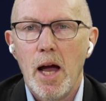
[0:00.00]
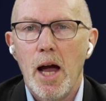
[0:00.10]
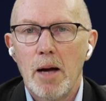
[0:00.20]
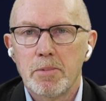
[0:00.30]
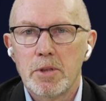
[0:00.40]

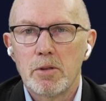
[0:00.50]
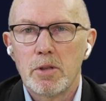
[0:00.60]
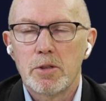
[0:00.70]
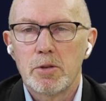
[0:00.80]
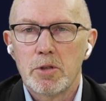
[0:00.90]
Absolutely
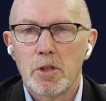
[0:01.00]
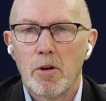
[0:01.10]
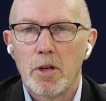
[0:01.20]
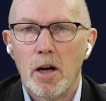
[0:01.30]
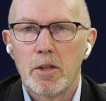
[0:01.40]
true,
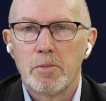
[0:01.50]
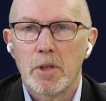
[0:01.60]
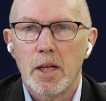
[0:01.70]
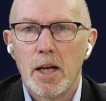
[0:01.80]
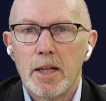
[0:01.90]
Sean, on the
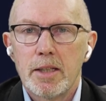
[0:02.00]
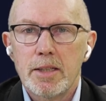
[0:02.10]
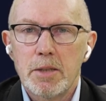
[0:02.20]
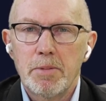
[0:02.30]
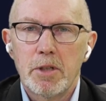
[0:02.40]
money. This
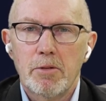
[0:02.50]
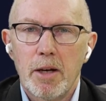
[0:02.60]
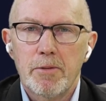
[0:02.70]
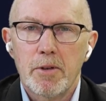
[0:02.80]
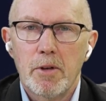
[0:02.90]
has been
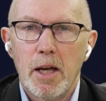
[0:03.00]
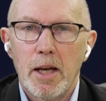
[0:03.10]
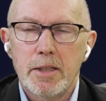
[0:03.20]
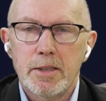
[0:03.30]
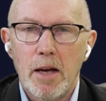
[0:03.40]
great for
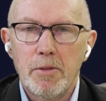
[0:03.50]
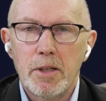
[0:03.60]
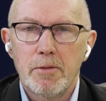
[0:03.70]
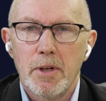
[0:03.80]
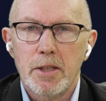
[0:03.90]
savvy
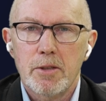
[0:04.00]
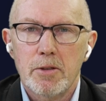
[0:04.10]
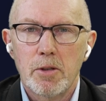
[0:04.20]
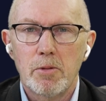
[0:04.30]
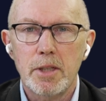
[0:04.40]

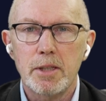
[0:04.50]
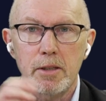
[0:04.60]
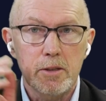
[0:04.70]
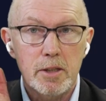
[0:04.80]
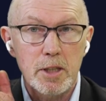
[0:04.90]
investors who
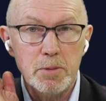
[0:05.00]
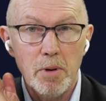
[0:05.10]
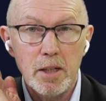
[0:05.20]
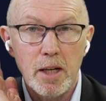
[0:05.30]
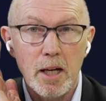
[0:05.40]
listen to this
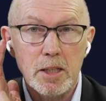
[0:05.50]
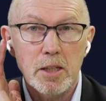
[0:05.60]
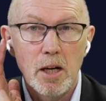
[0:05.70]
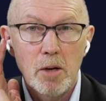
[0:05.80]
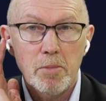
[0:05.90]
podcast,
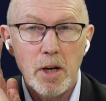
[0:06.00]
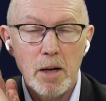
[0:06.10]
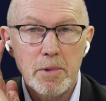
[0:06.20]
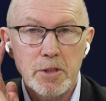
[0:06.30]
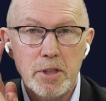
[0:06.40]
but
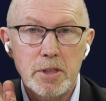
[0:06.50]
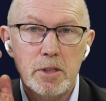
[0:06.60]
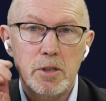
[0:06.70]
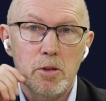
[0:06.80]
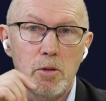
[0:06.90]
I'm
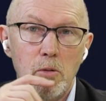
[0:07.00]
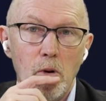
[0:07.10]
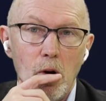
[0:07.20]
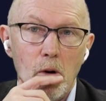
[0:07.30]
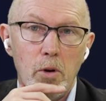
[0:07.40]
interested to know
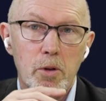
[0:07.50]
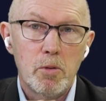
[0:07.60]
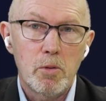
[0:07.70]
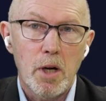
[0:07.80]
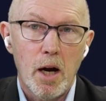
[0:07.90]
what
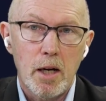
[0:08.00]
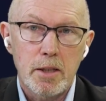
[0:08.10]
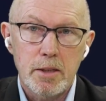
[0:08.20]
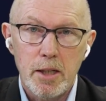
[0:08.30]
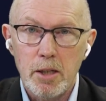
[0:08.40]
you guys think